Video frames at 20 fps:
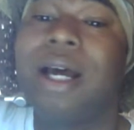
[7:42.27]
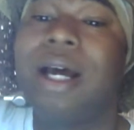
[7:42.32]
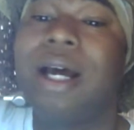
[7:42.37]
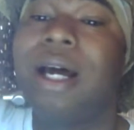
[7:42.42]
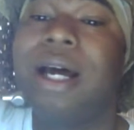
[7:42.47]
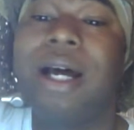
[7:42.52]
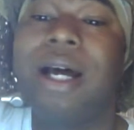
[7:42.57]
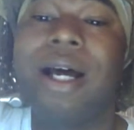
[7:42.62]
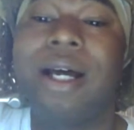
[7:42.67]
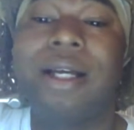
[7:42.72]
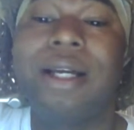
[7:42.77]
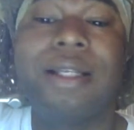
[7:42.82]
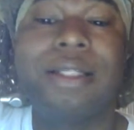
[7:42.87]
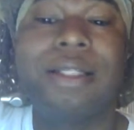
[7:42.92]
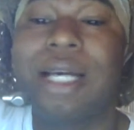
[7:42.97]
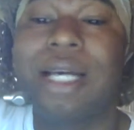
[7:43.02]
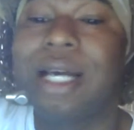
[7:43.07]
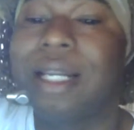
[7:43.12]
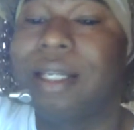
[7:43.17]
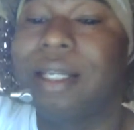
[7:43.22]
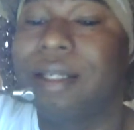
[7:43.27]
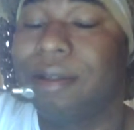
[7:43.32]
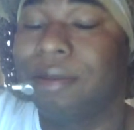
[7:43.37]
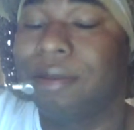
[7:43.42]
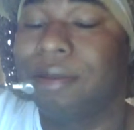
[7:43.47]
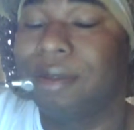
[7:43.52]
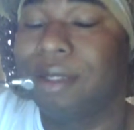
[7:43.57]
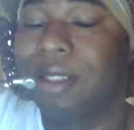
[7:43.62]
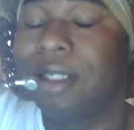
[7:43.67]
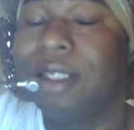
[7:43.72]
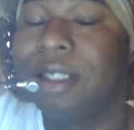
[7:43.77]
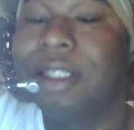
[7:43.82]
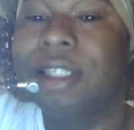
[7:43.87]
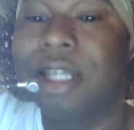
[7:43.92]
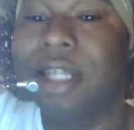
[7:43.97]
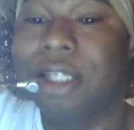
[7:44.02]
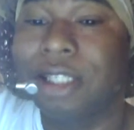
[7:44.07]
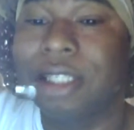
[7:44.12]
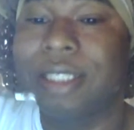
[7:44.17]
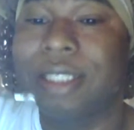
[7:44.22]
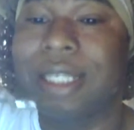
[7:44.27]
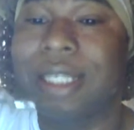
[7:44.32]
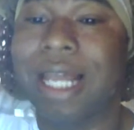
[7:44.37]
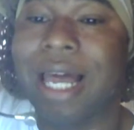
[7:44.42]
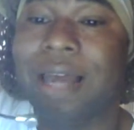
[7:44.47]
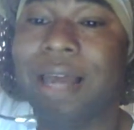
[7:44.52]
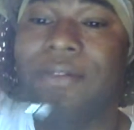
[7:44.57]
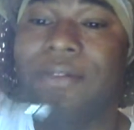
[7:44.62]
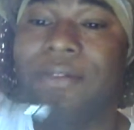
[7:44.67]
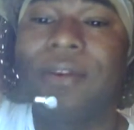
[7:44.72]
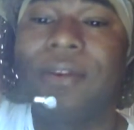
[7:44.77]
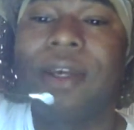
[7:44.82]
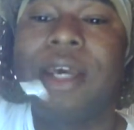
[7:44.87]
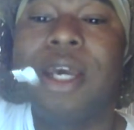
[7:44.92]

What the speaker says: Ah, darling, such is life.